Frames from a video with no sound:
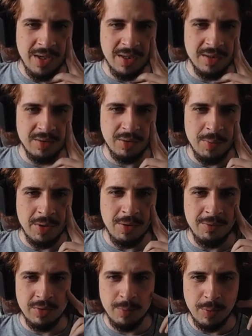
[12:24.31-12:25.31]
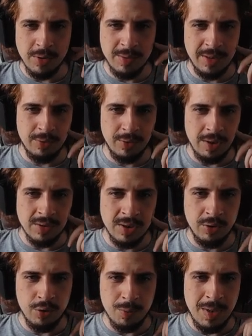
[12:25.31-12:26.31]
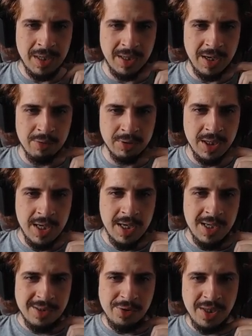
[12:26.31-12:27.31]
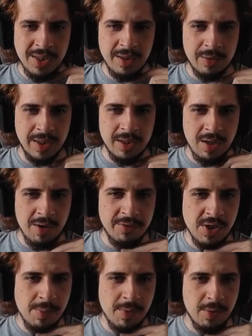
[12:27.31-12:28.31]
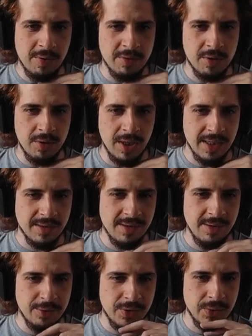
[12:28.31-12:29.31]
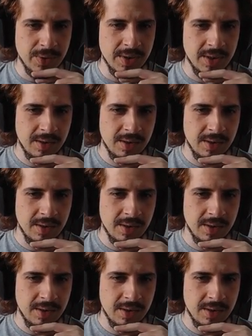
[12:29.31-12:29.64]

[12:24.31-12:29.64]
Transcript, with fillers: And to top it off, we deposited 2000 to your bank account so you can decorate the coffee shop however you like. See you soon.